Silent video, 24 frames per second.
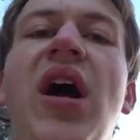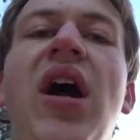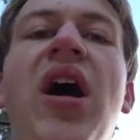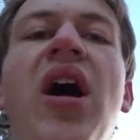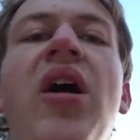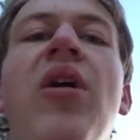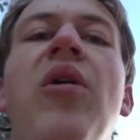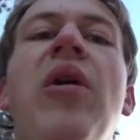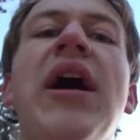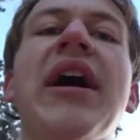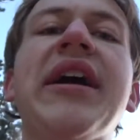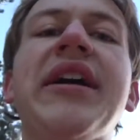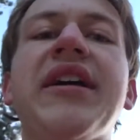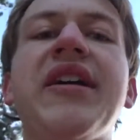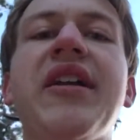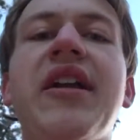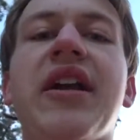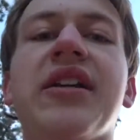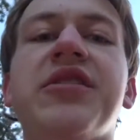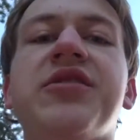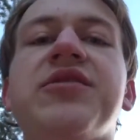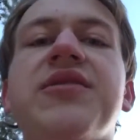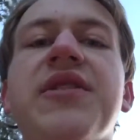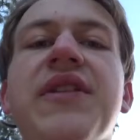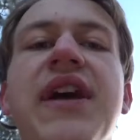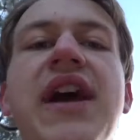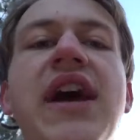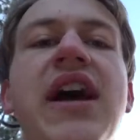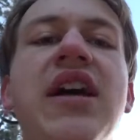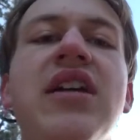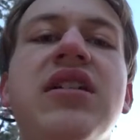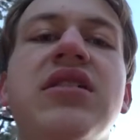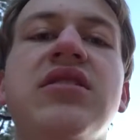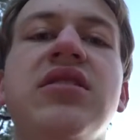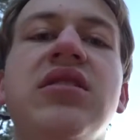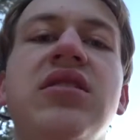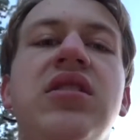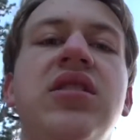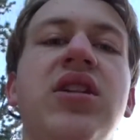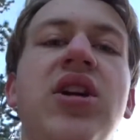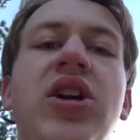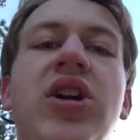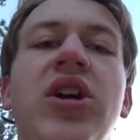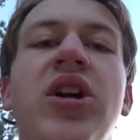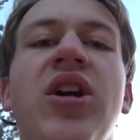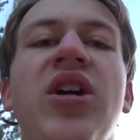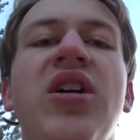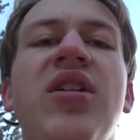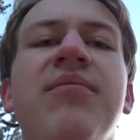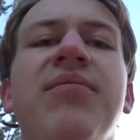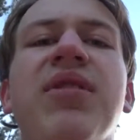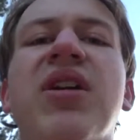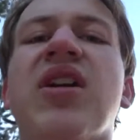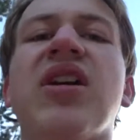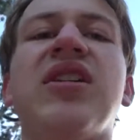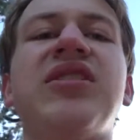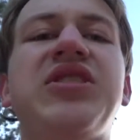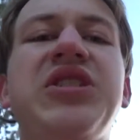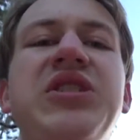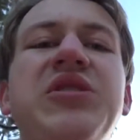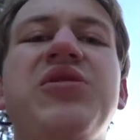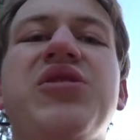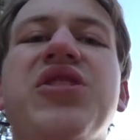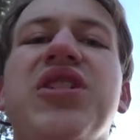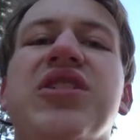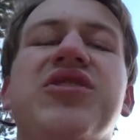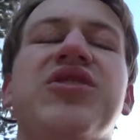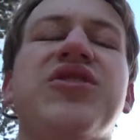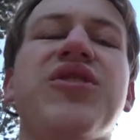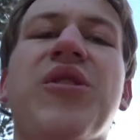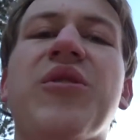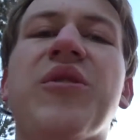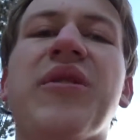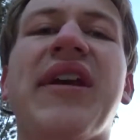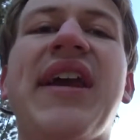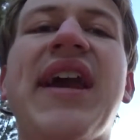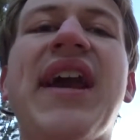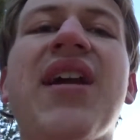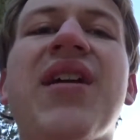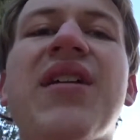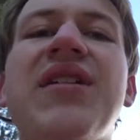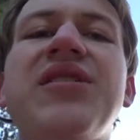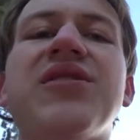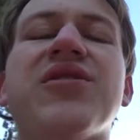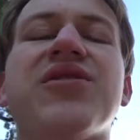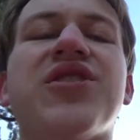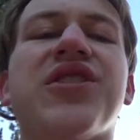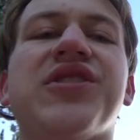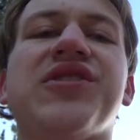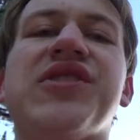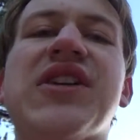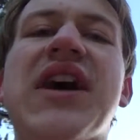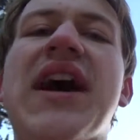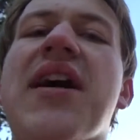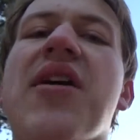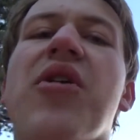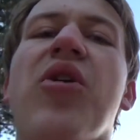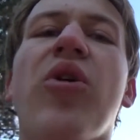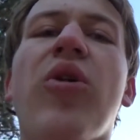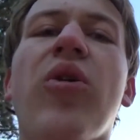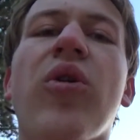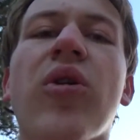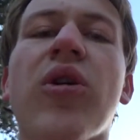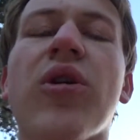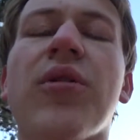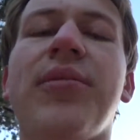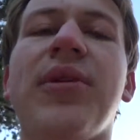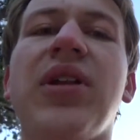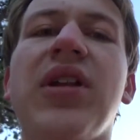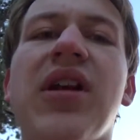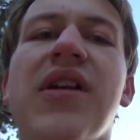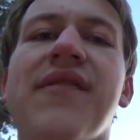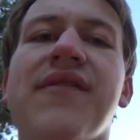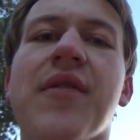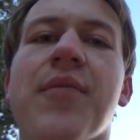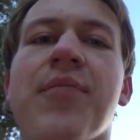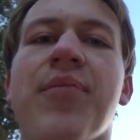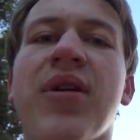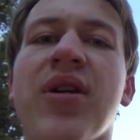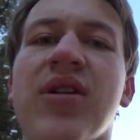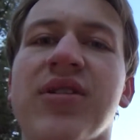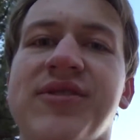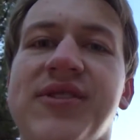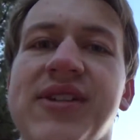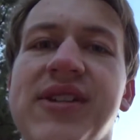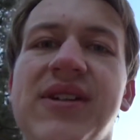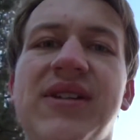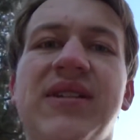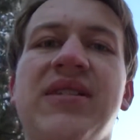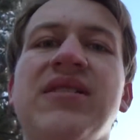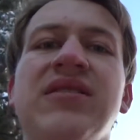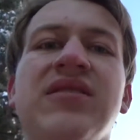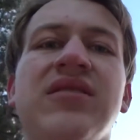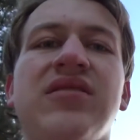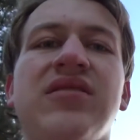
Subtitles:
Oh, I can answer that. Because you just don't care and you're just that horrible of a person.